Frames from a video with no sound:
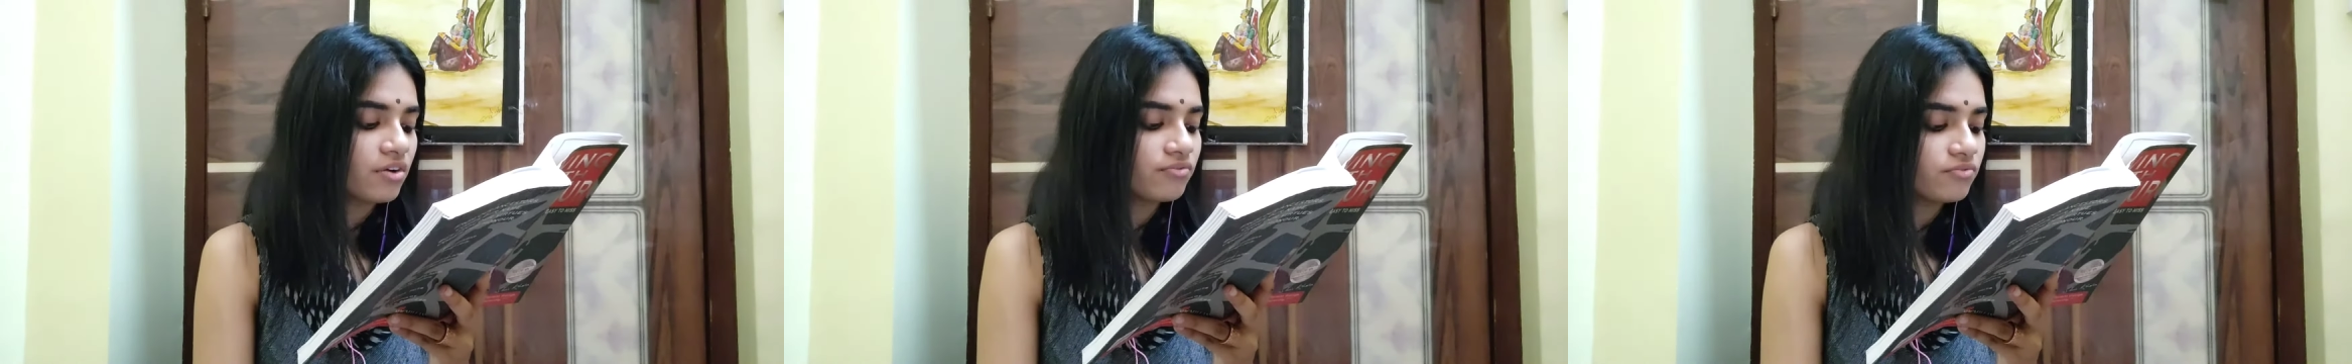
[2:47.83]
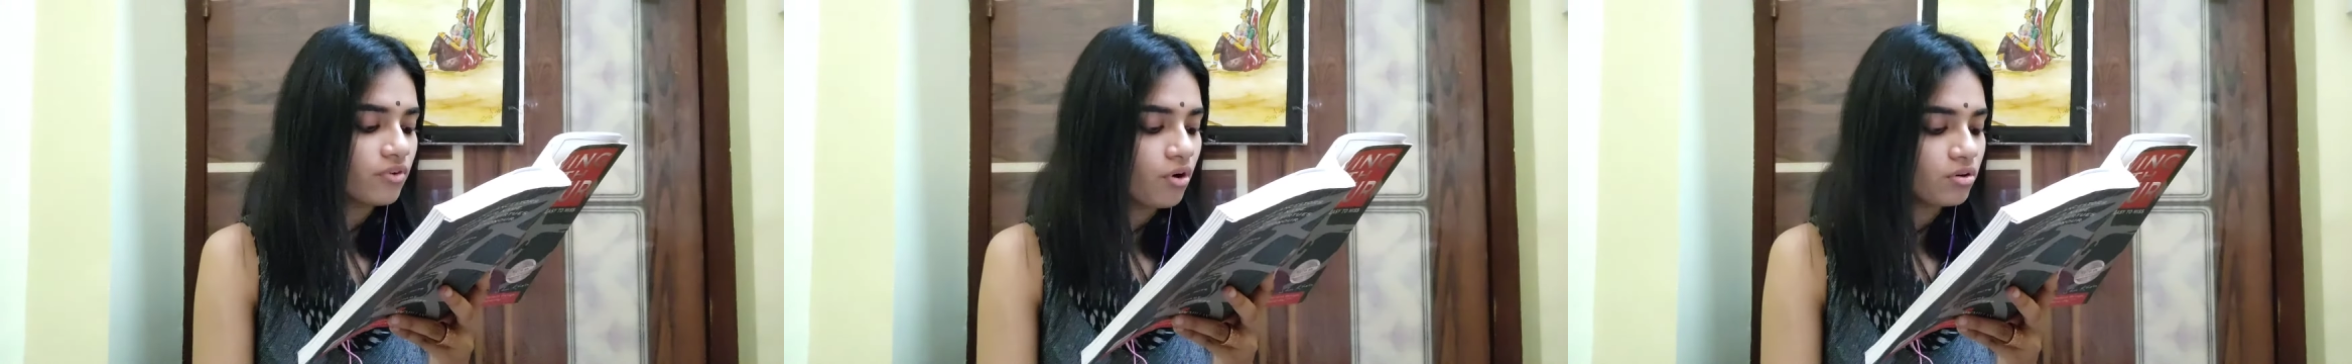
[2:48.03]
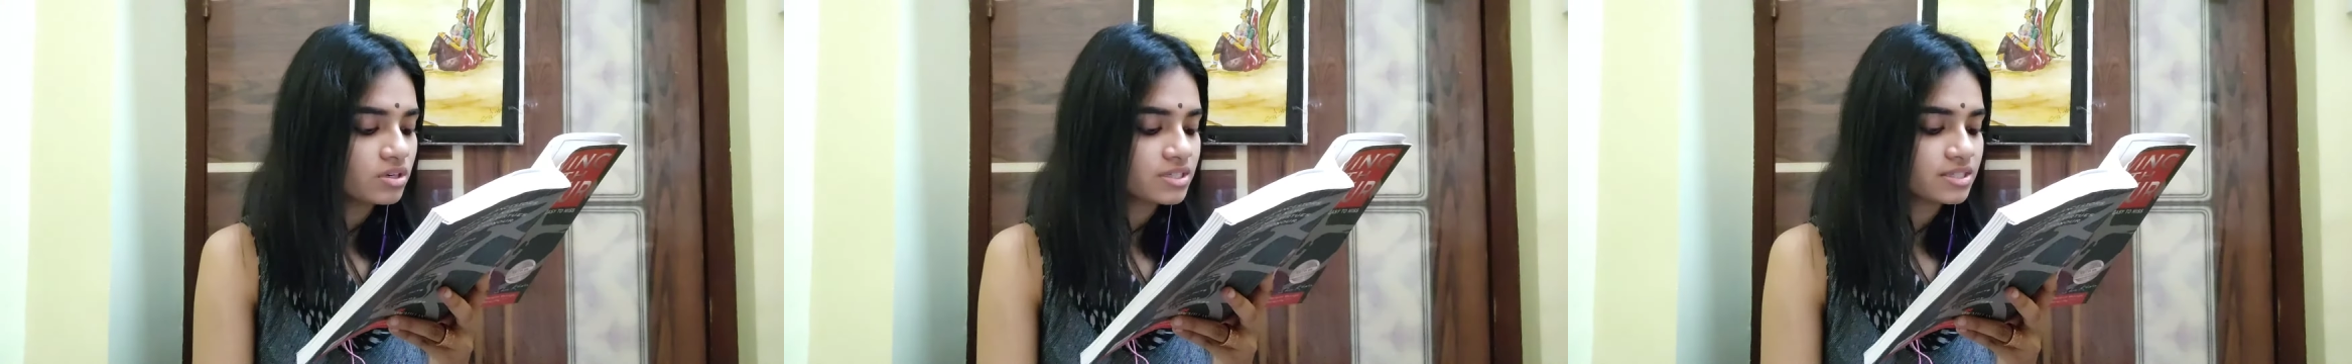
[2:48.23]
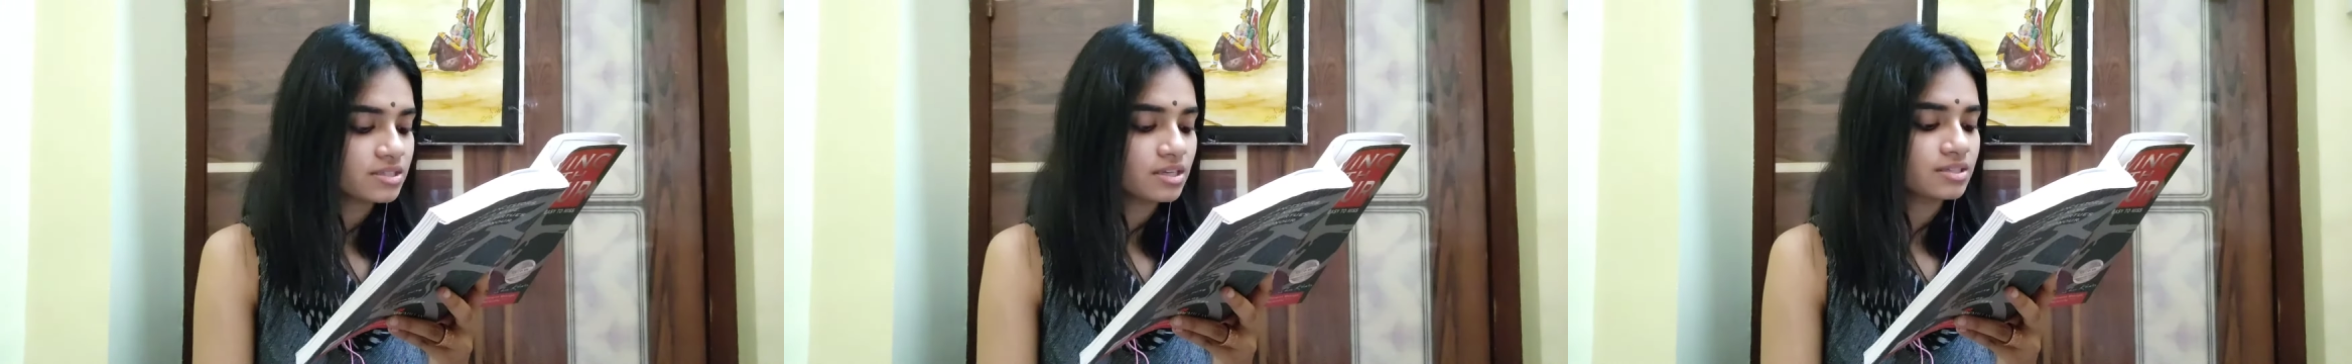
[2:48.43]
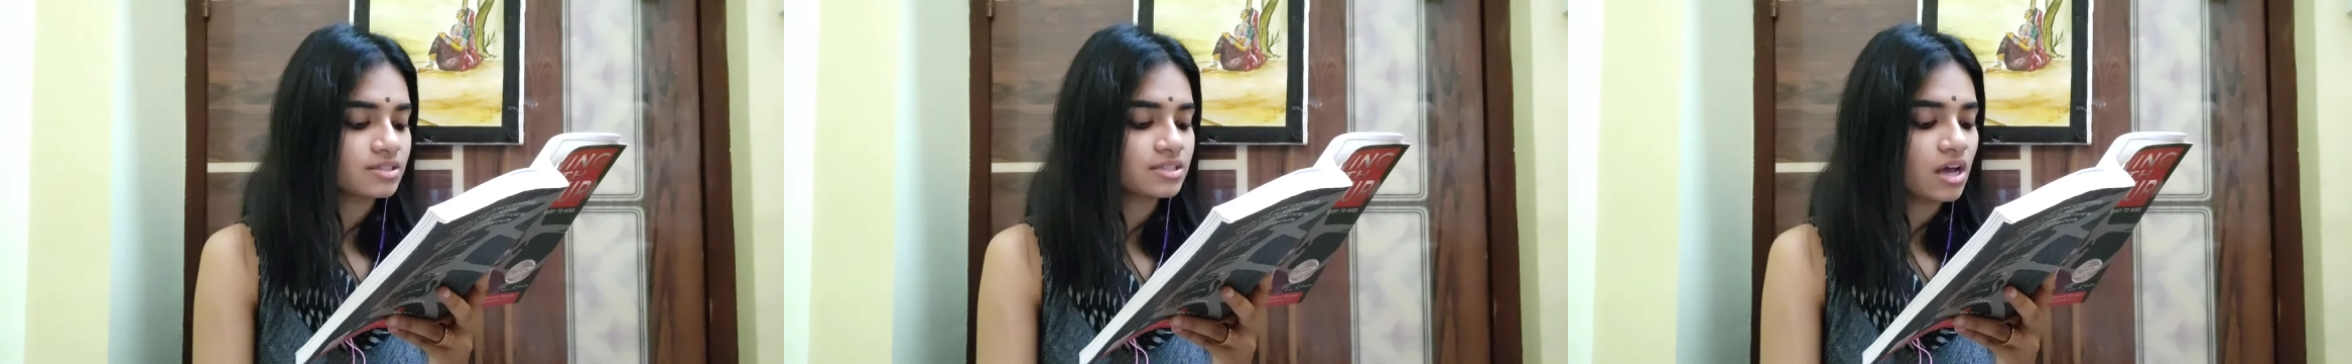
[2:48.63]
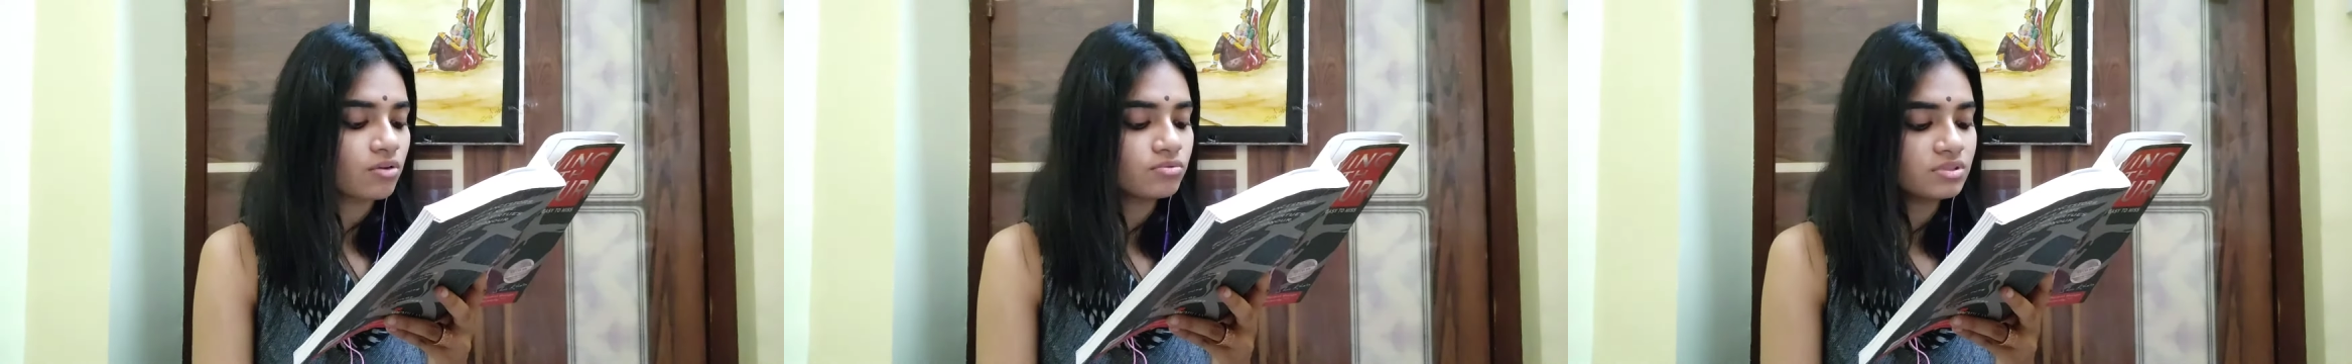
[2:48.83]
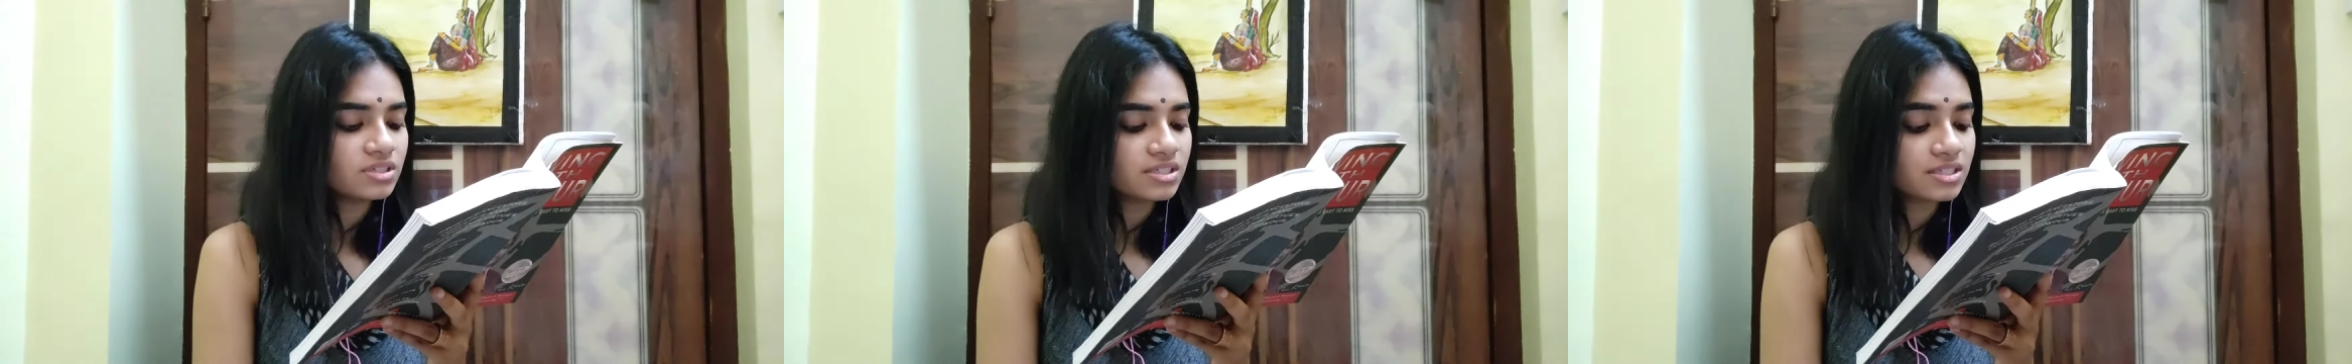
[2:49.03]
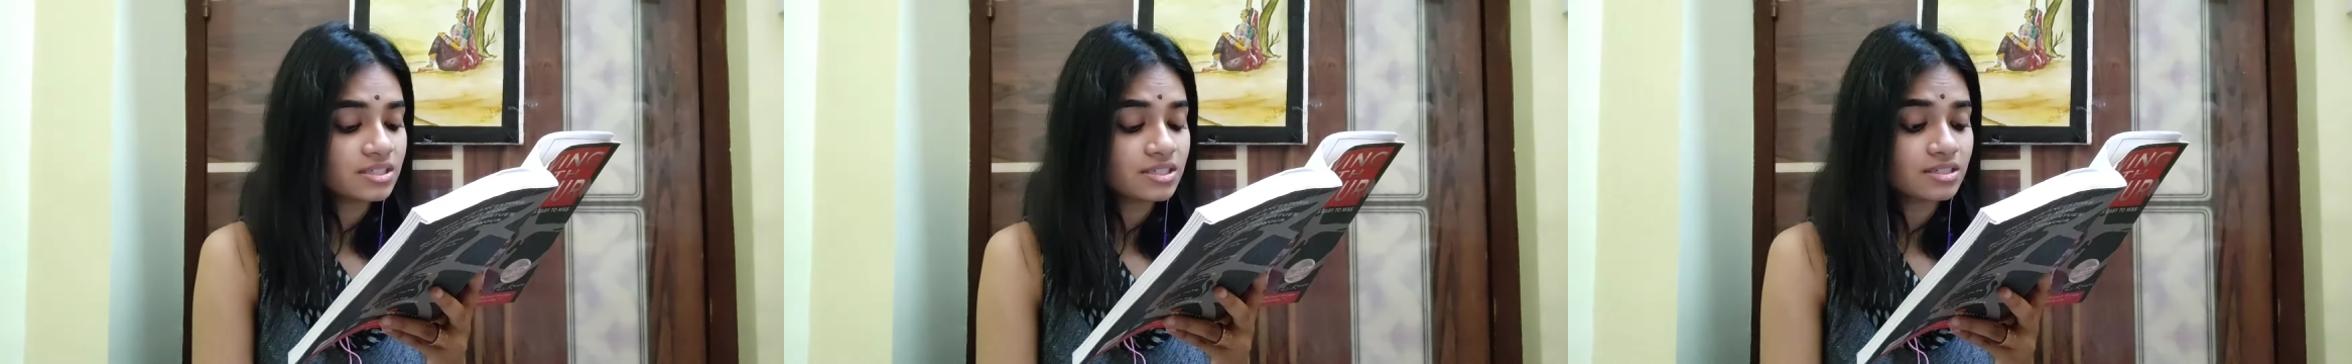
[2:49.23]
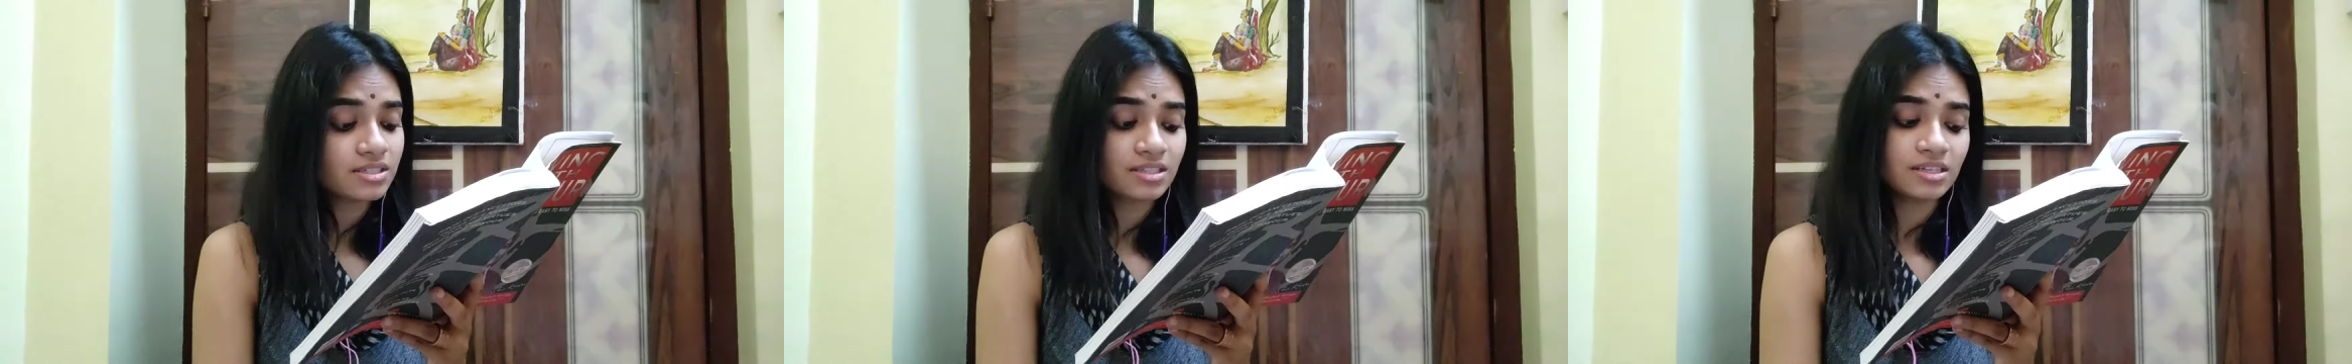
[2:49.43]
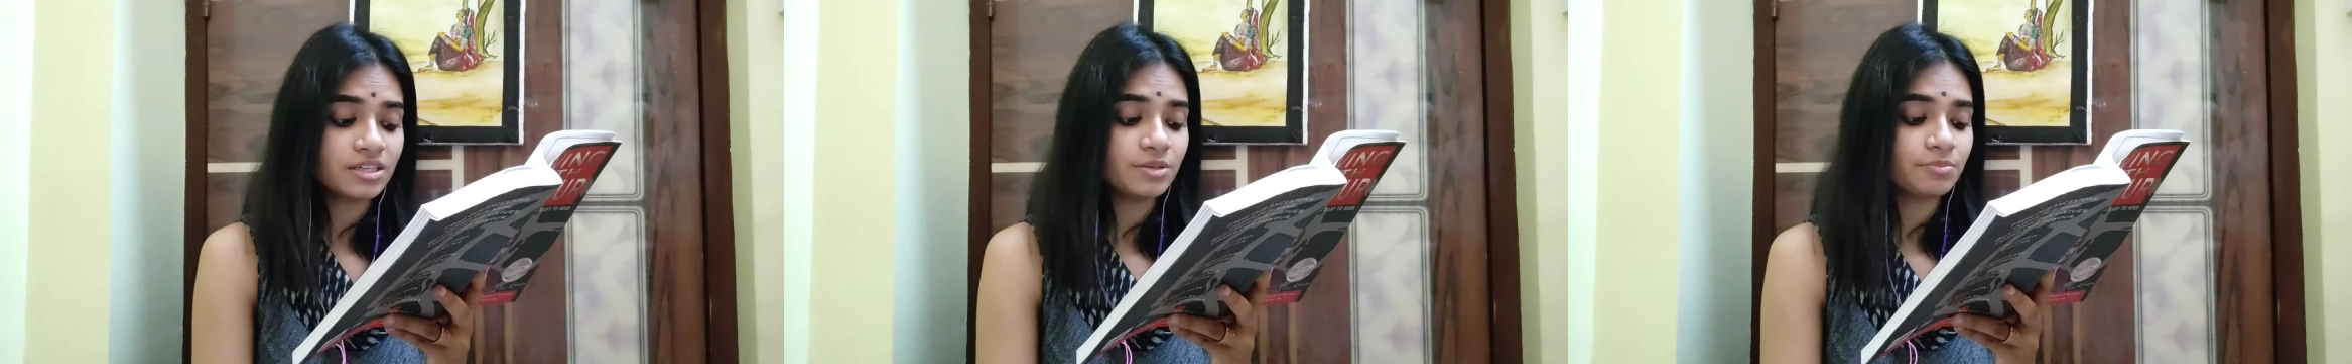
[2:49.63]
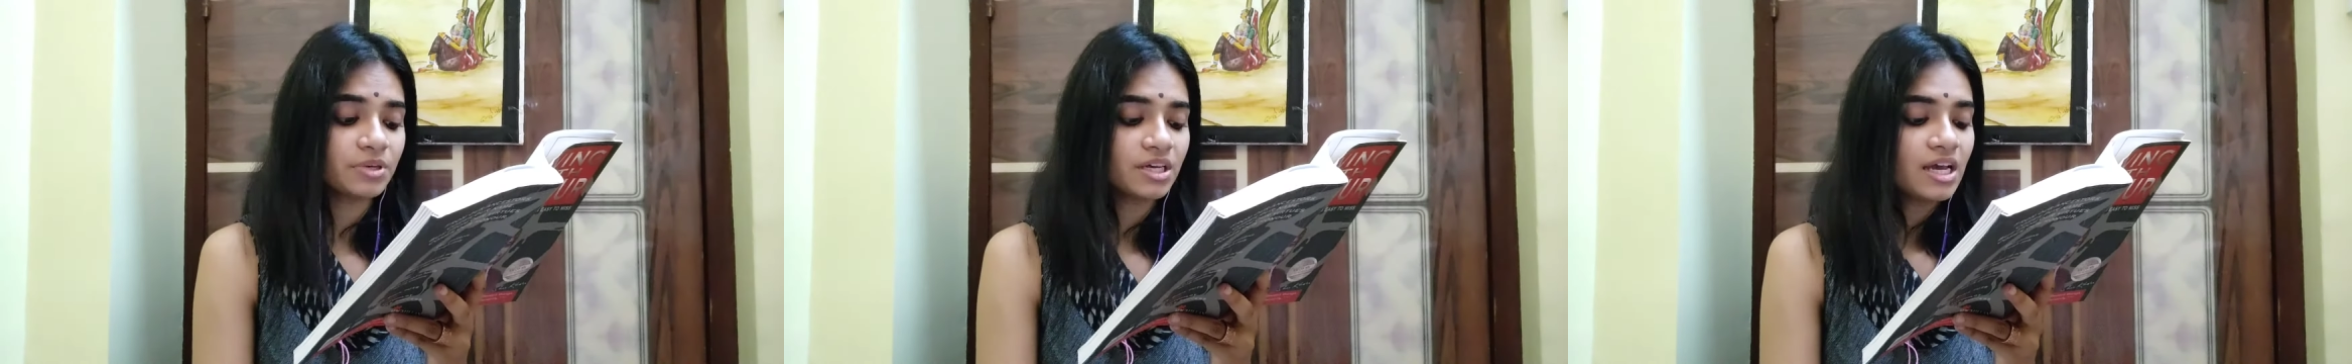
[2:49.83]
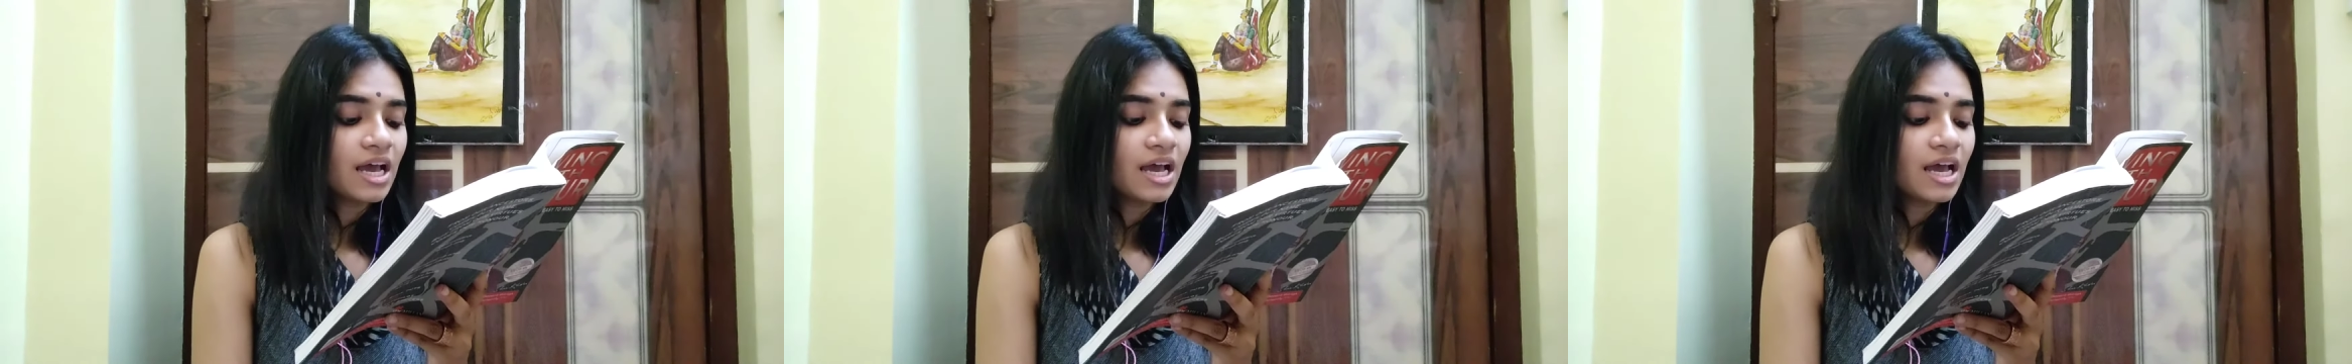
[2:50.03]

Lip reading: affords the soundest sleep